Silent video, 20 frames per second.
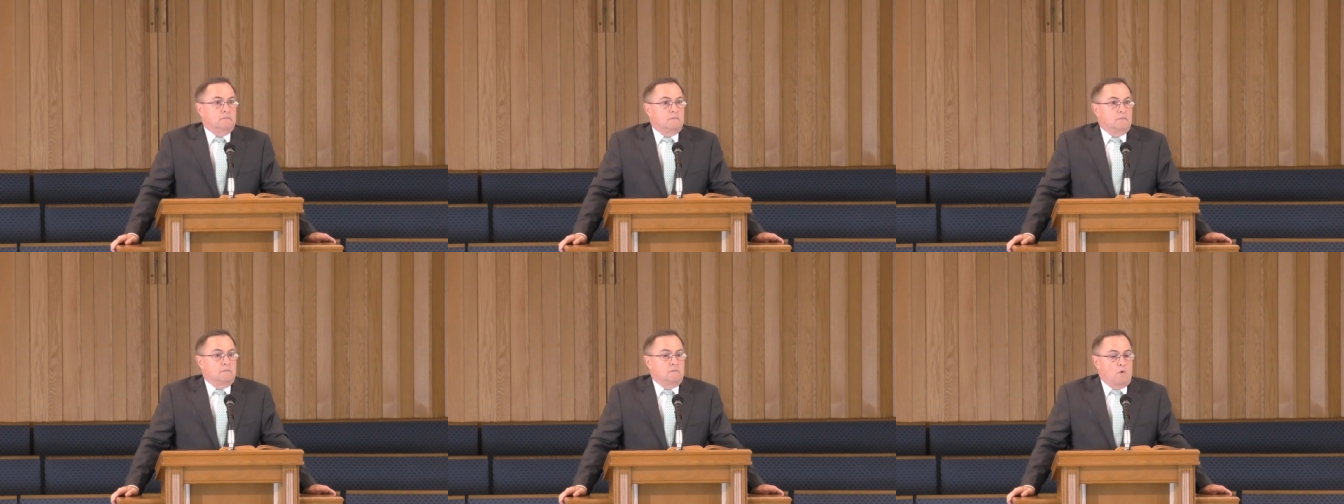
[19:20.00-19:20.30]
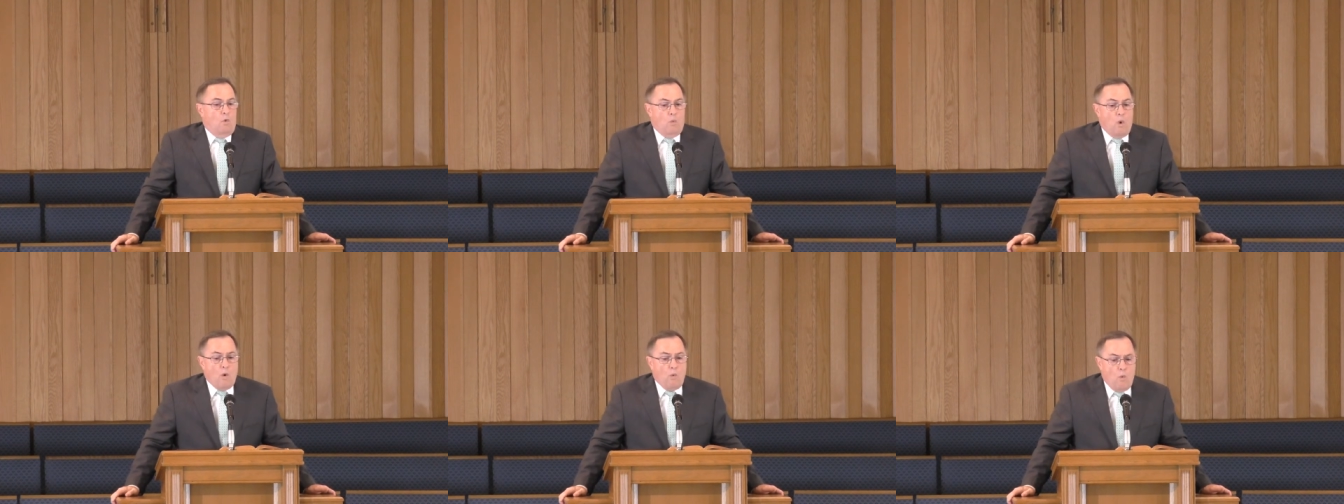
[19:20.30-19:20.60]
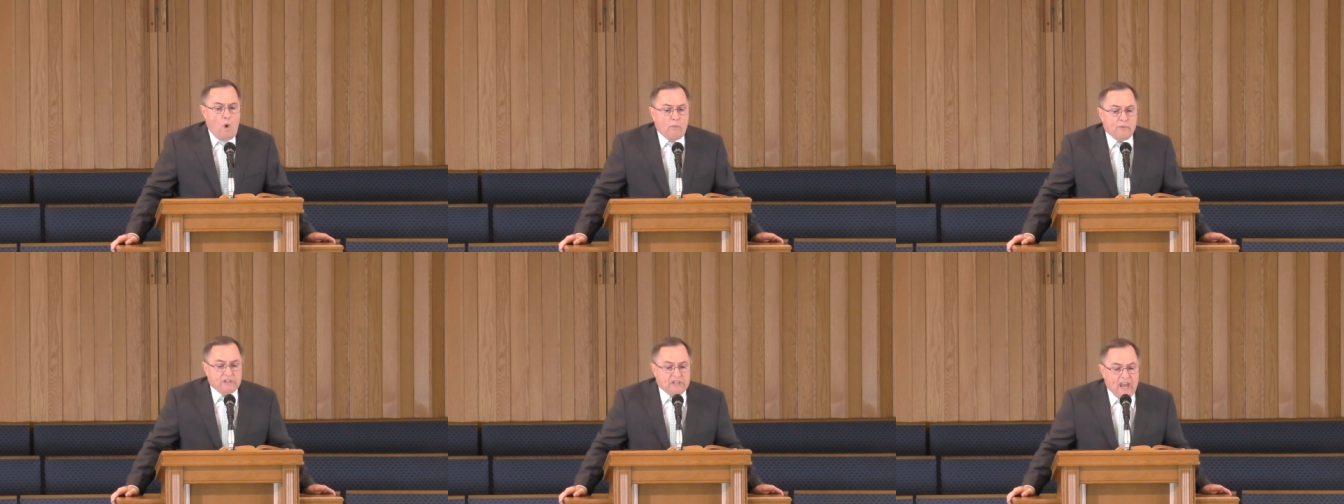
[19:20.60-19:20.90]
What,
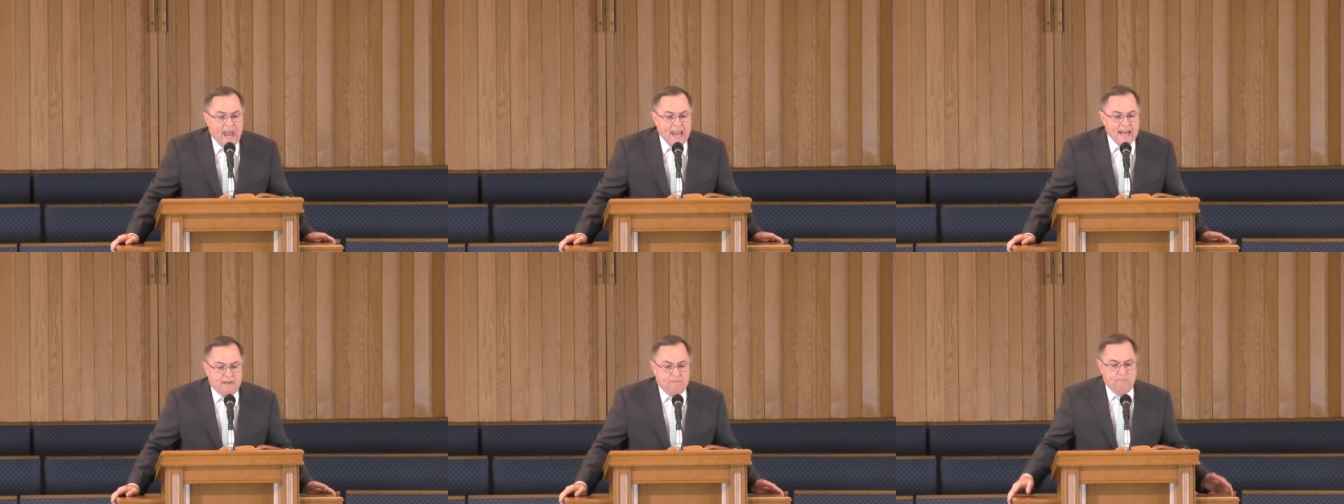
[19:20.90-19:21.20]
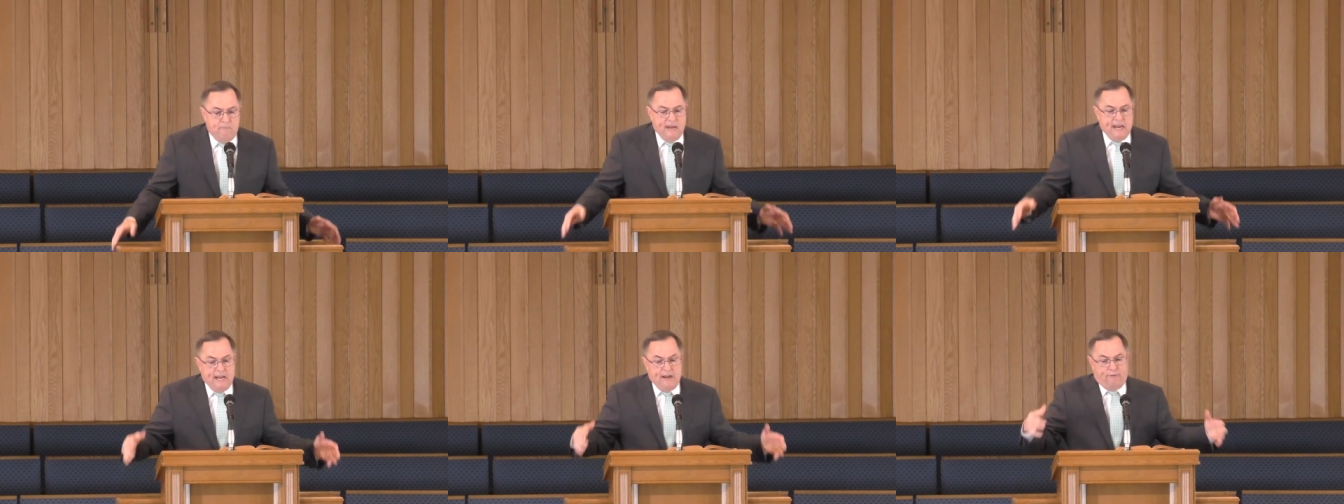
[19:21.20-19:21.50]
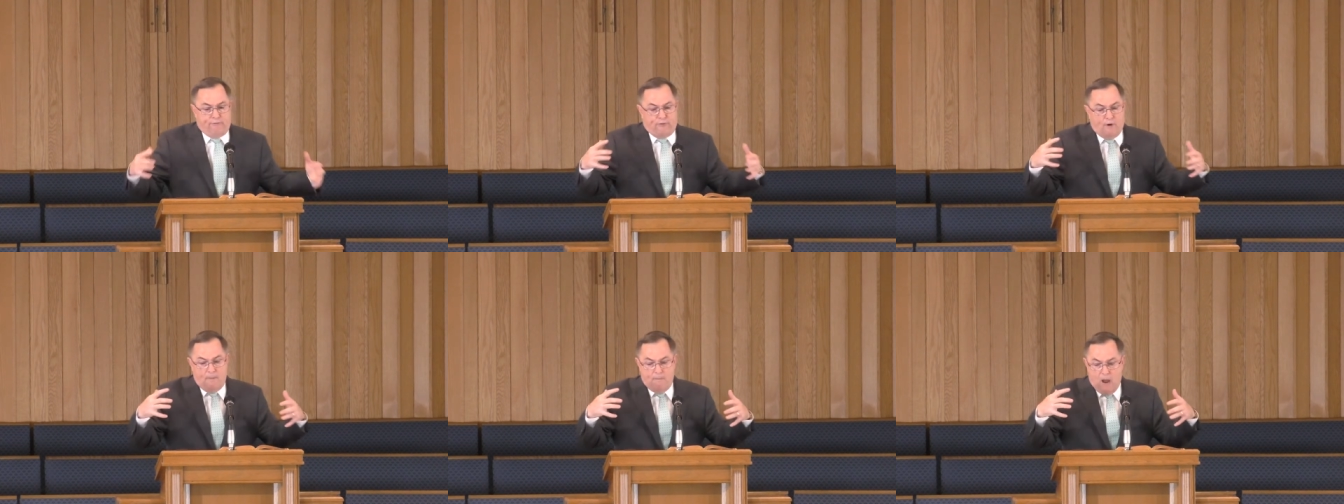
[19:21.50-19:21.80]
what would take me
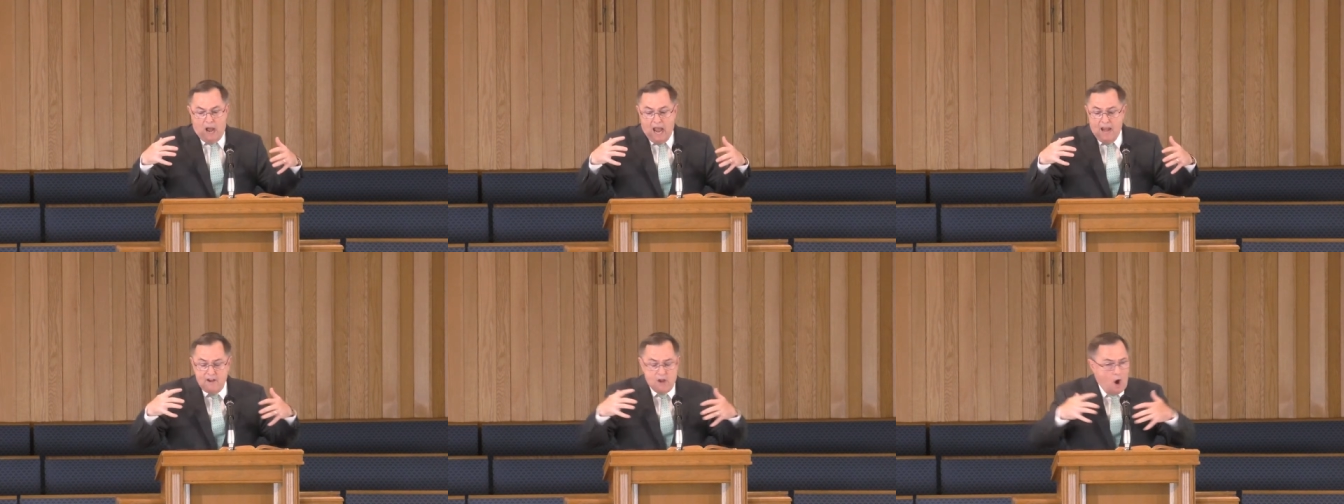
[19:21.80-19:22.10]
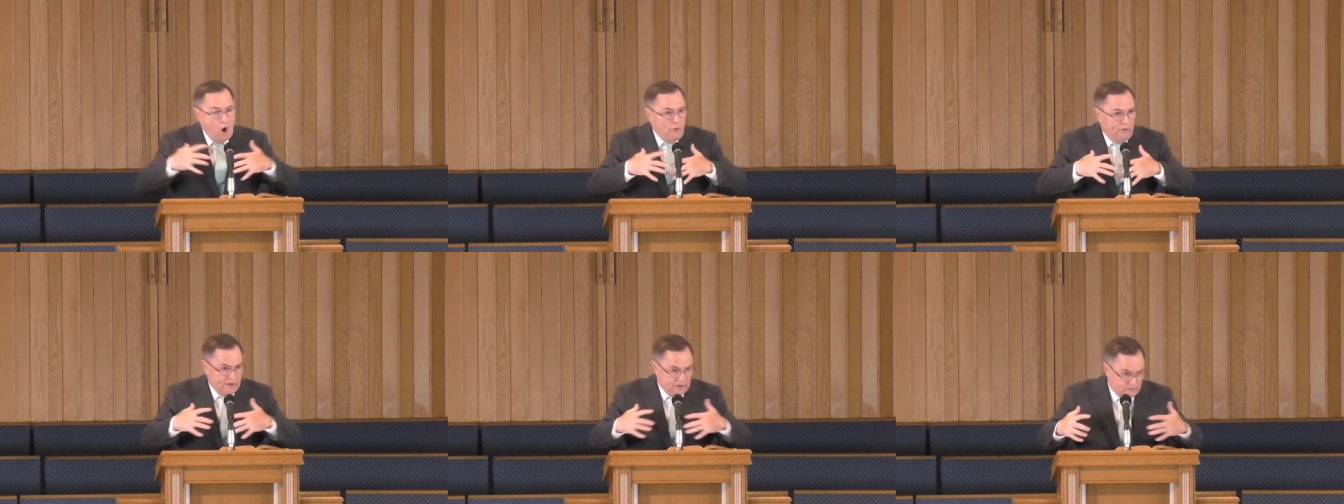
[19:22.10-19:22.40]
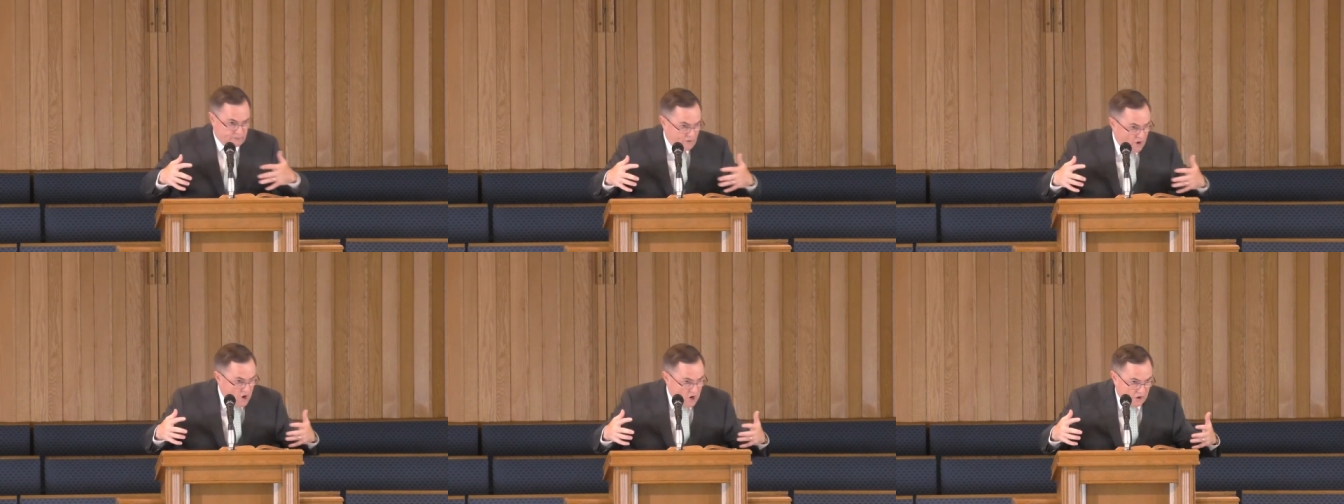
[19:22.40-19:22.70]
from, I know this
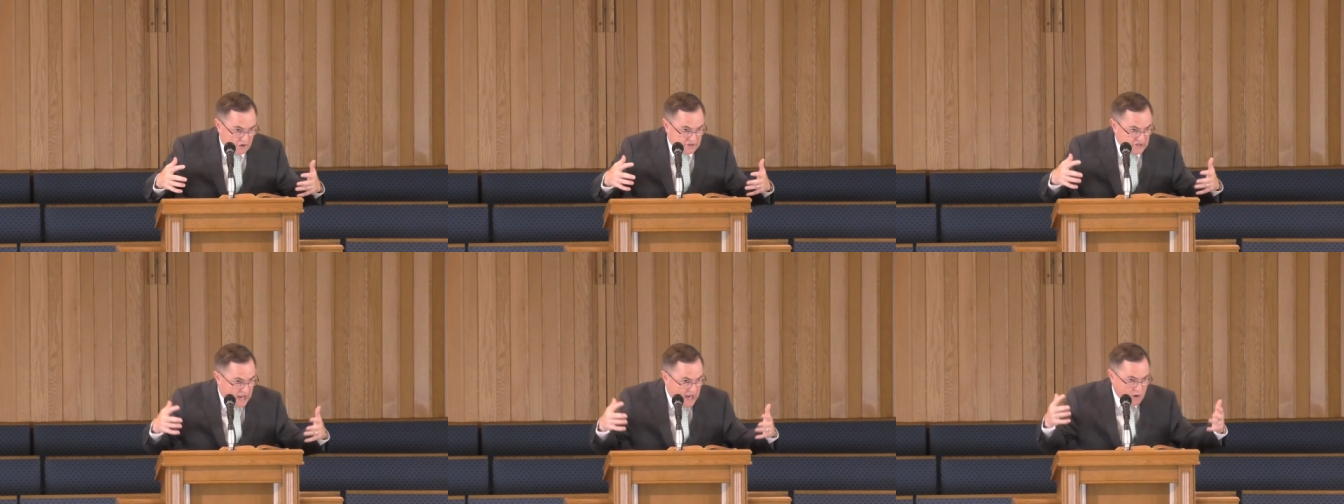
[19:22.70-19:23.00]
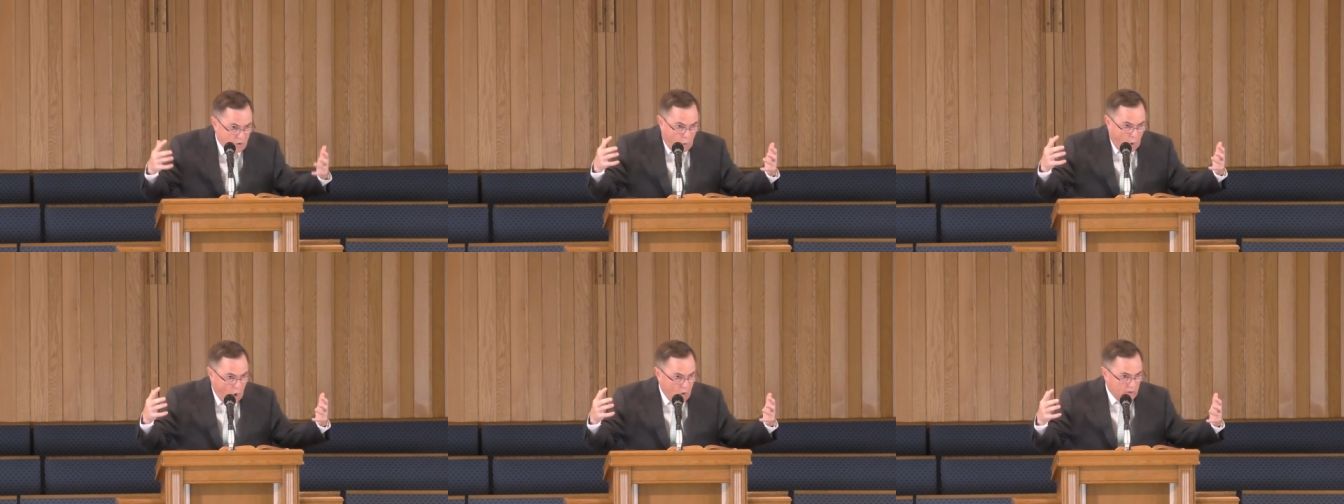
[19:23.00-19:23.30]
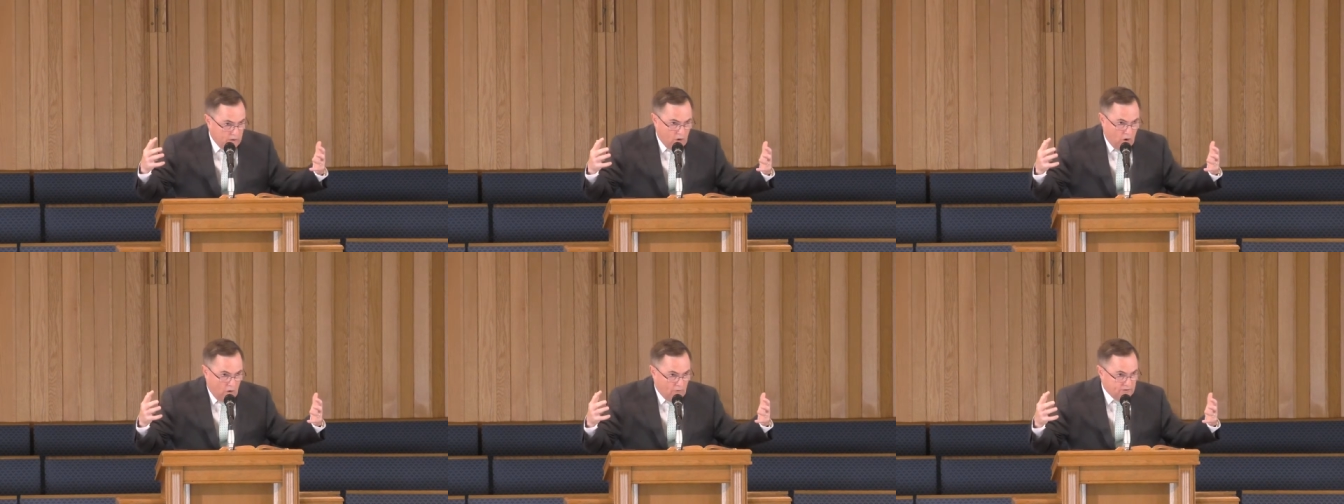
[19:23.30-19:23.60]
verse, I quote
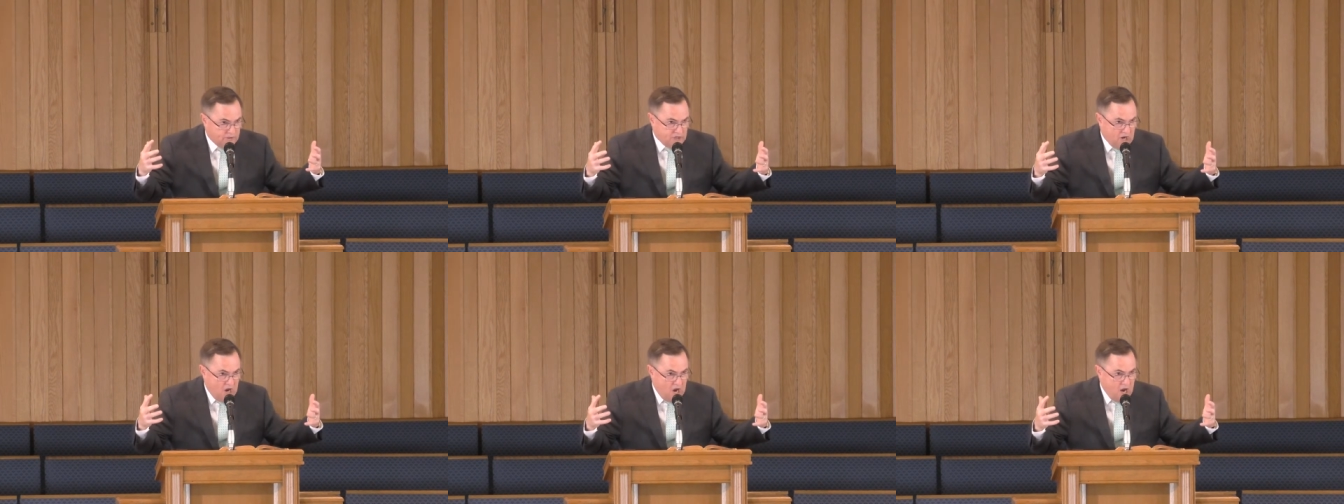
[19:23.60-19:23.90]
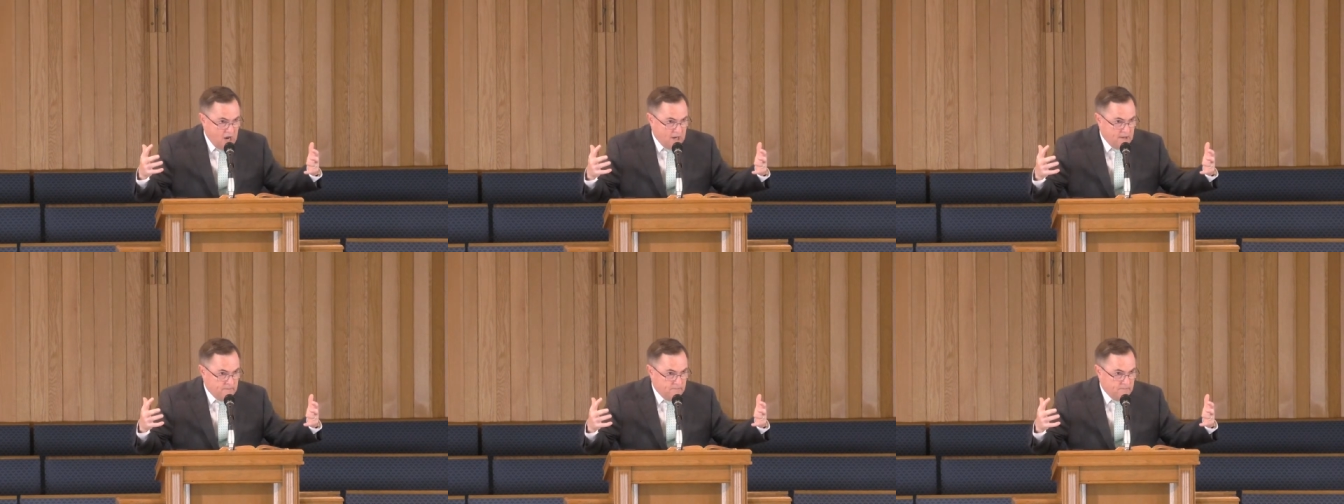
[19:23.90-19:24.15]
it all the time